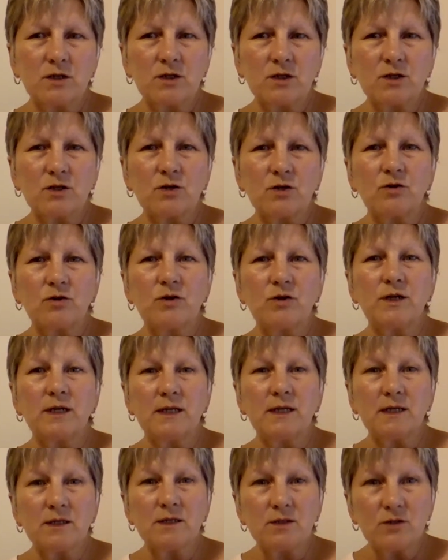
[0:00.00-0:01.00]
turned
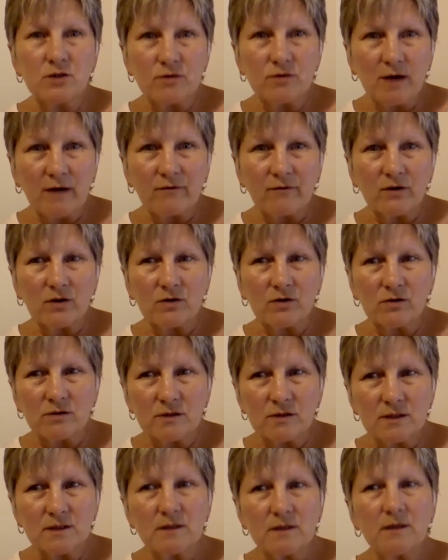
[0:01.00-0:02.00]
into
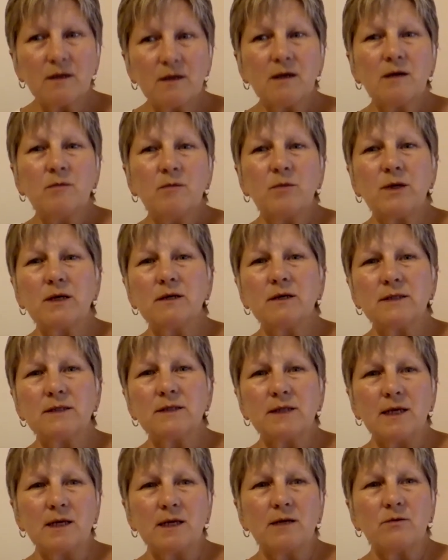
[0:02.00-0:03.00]
traffickers because
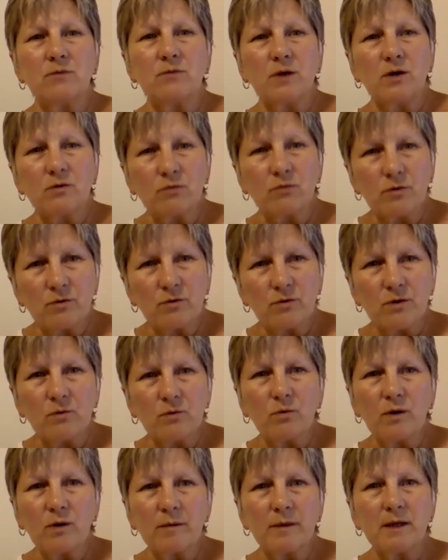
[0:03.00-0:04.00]
they can recruit the
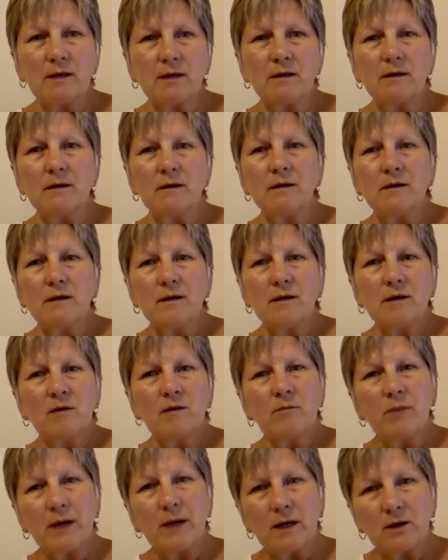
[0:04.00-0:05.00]
women
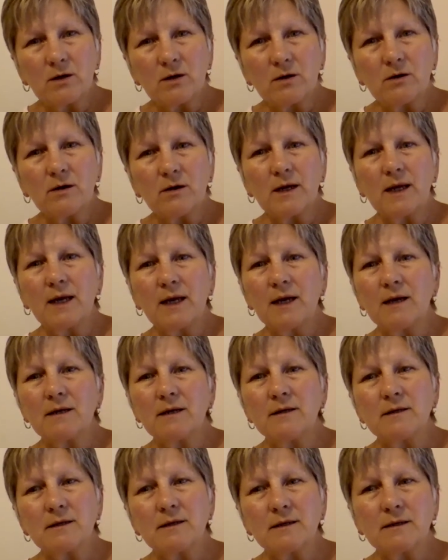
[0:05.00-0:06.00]
better,
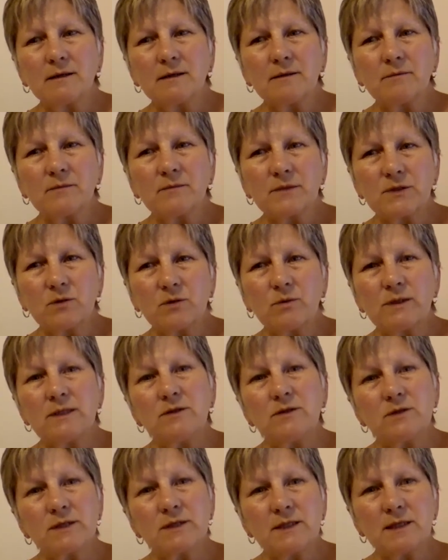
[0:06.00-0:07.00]
and um, so we
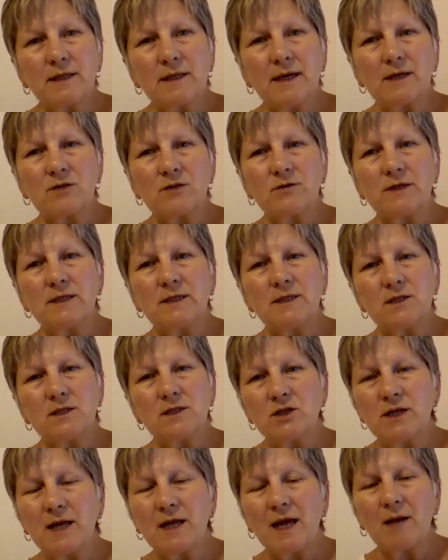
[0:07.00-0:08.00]
do see that
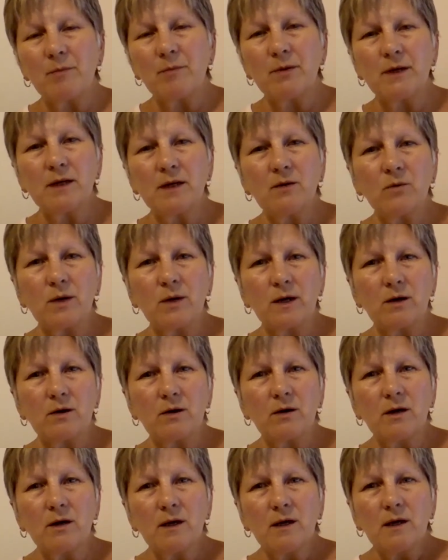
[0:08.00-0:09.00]
transition happening
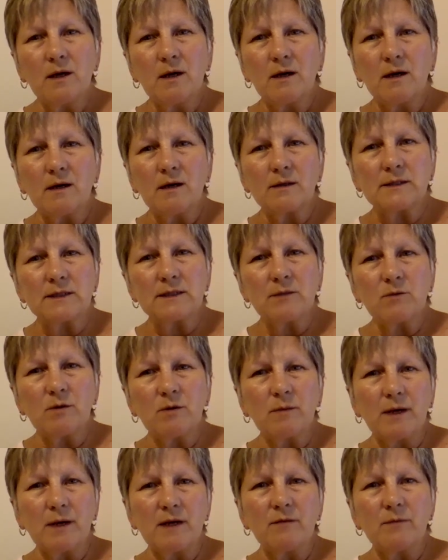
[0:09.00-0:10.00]
where. Uh, someone
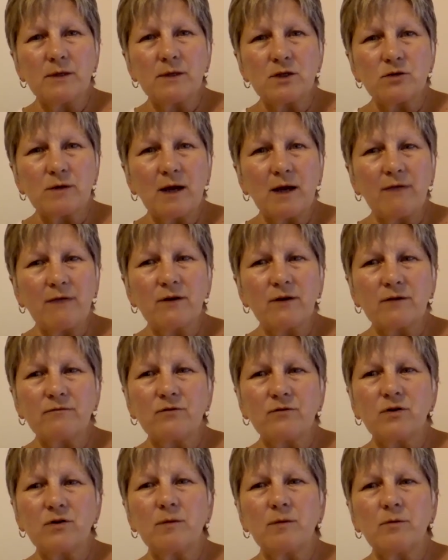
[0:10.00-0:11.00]
might have been trafficked
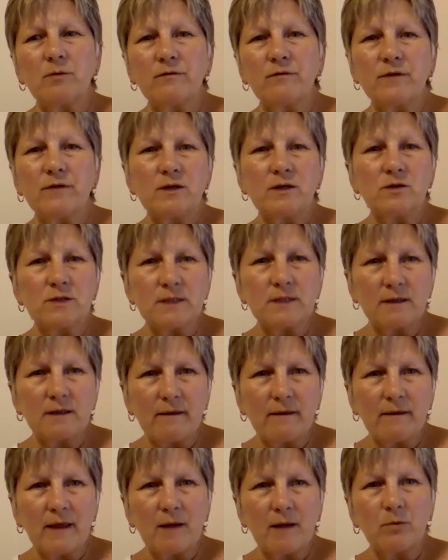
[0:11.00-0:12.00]
for a number of years,
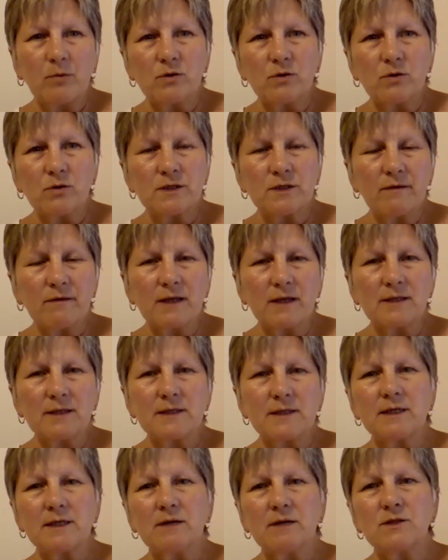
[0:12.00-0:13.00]
and that person then
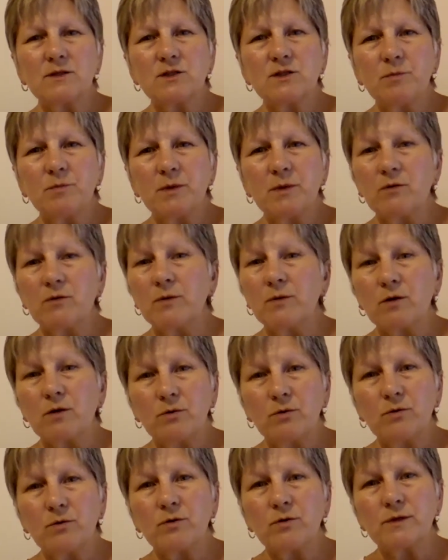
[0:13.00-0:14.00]
starts to be a
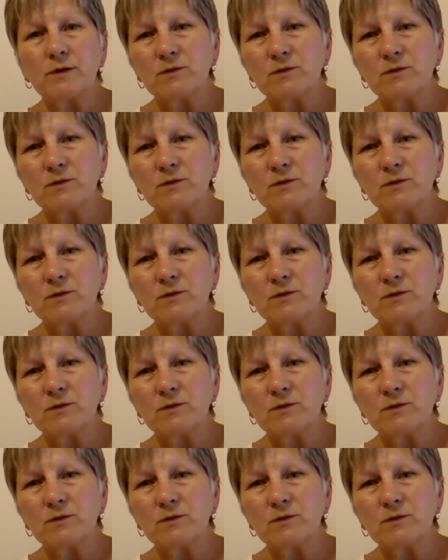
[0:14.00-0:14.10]
recruiter as